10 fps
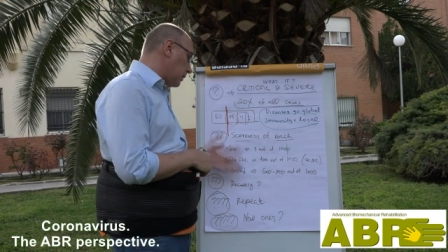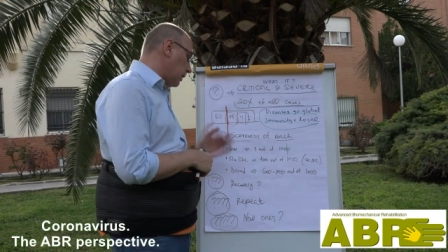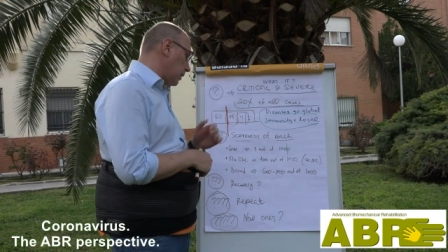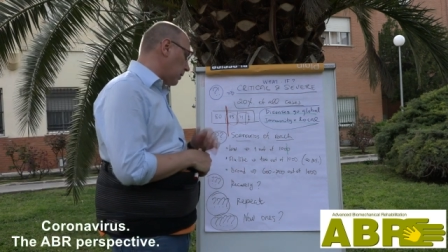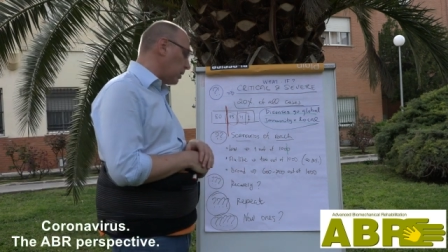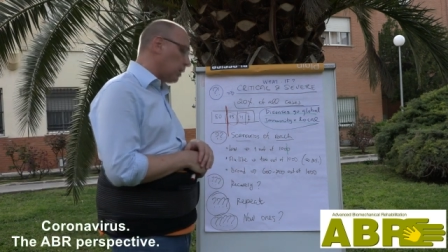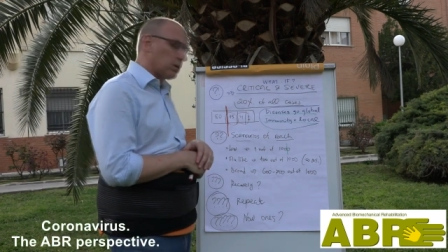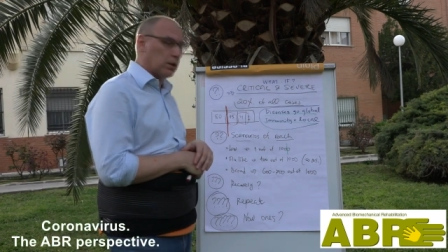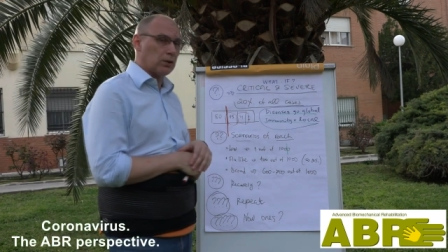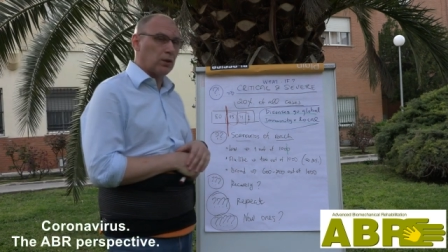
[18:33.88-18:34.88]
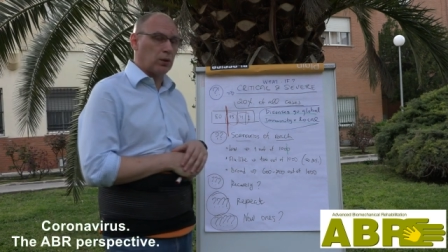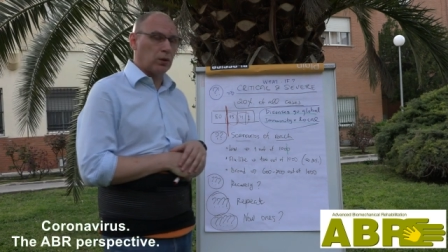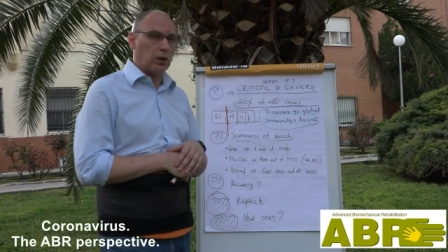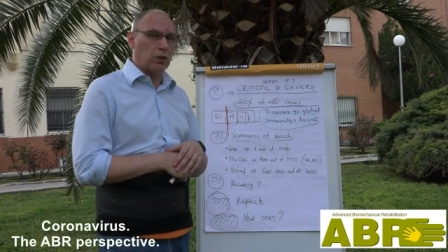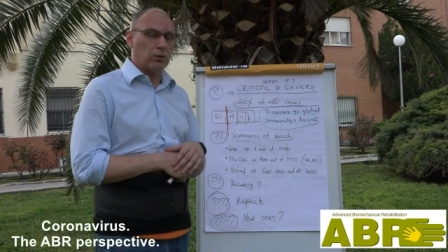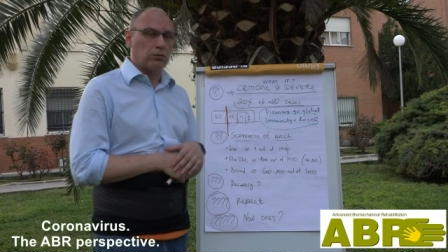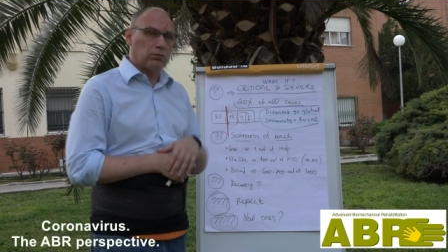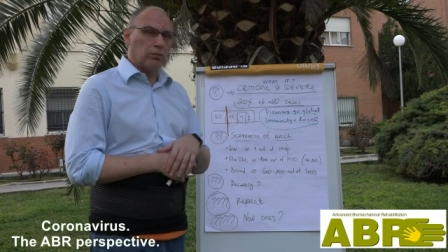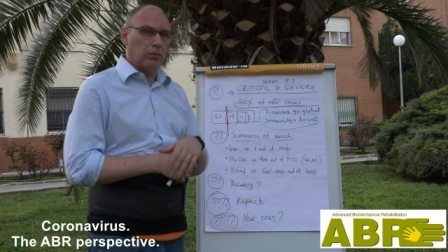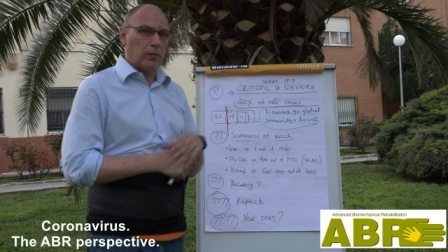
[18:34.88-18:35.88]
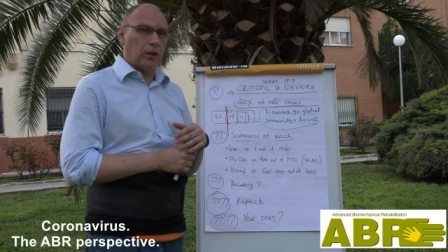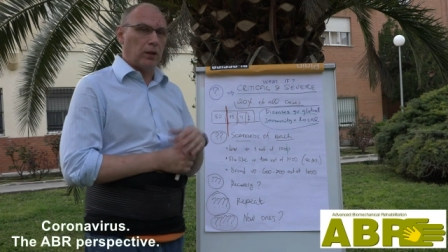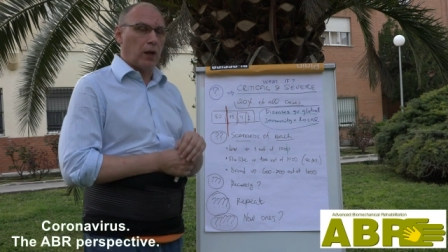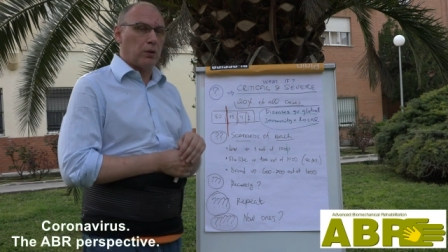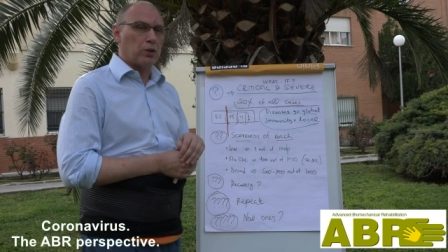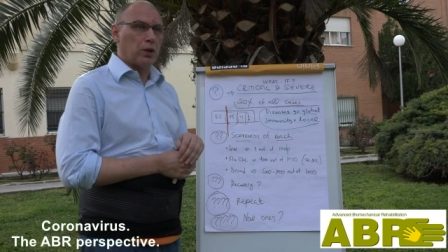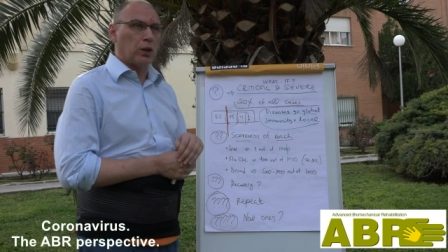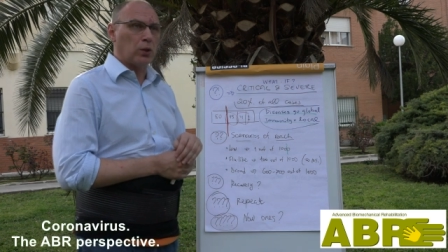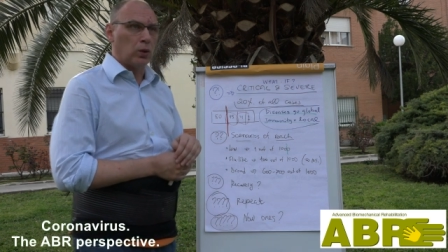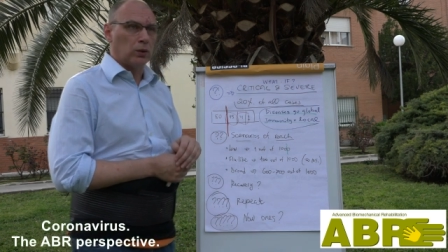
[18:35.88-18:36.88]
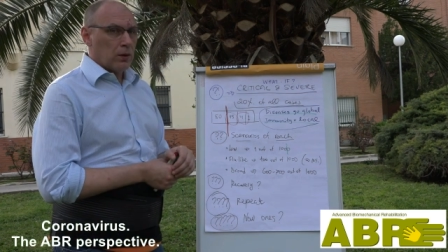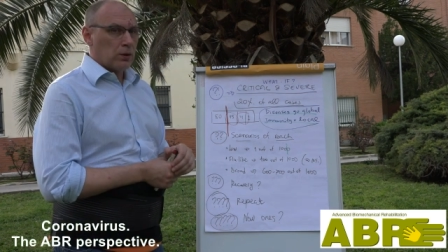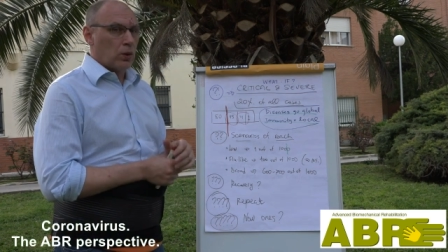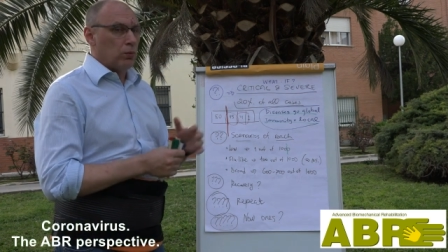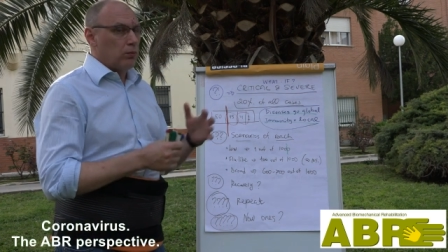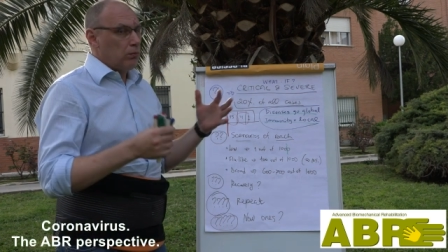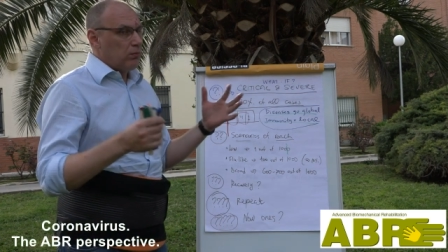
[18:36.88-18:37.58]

statistics is not looking encouraging at all. So